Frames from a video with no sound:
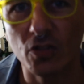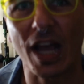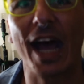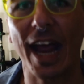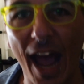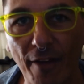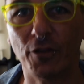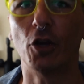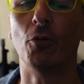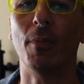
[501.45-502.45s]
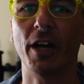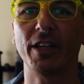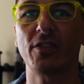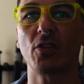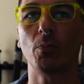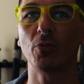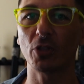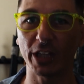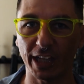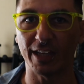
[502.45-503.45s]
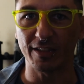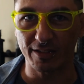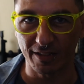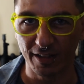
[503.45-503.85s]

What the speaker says: I have no money. So please,